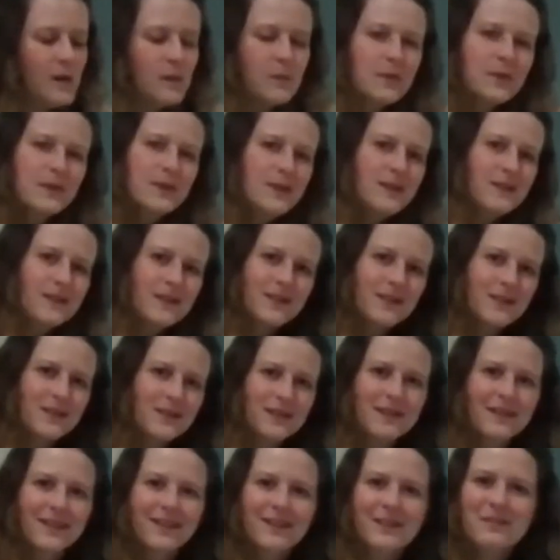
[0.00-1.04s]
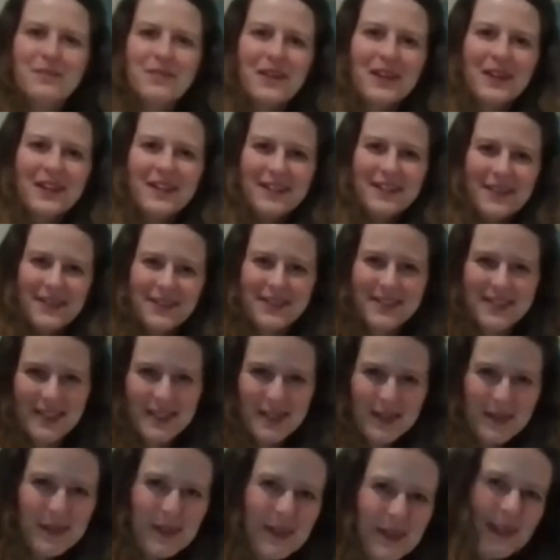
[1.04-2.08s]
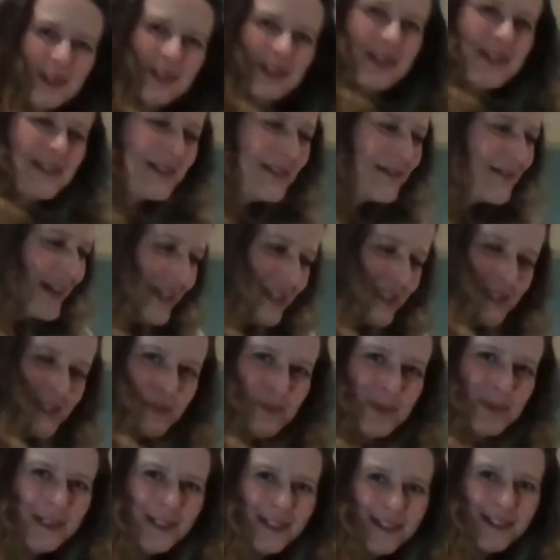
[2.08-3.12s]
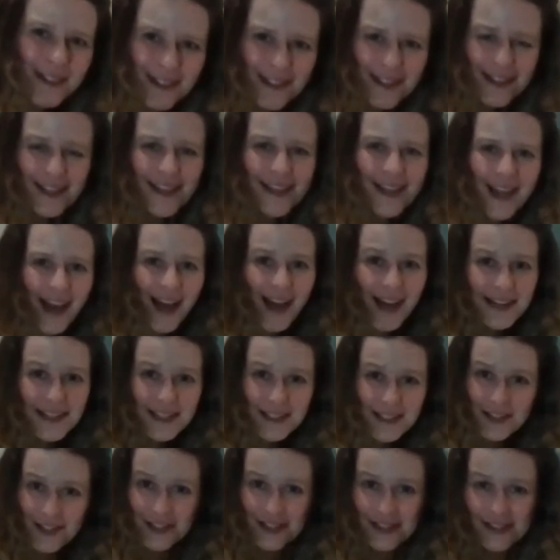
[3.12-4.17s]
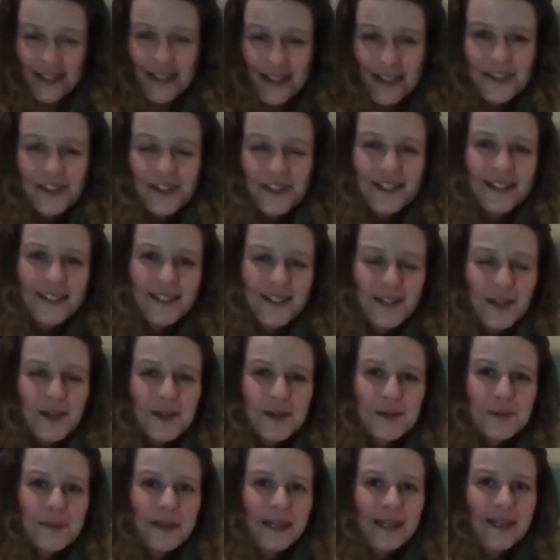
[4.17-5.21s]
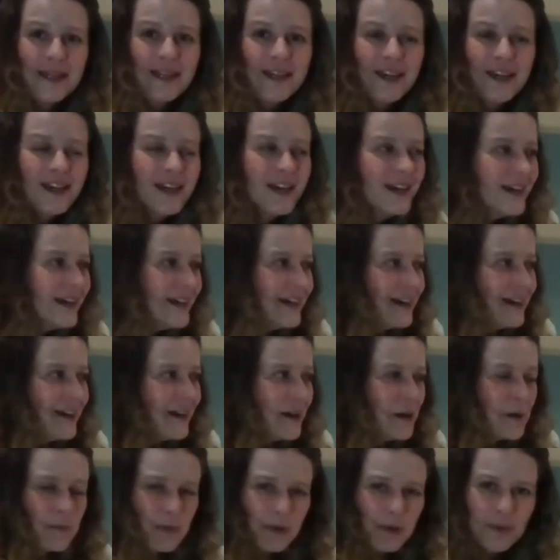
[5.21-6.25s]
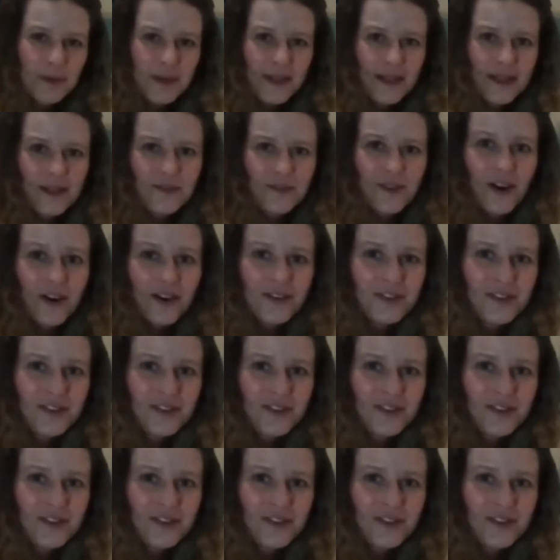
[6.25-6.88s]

But this isn't, you know, a disorganized arrangement. And it just literally took me probably 5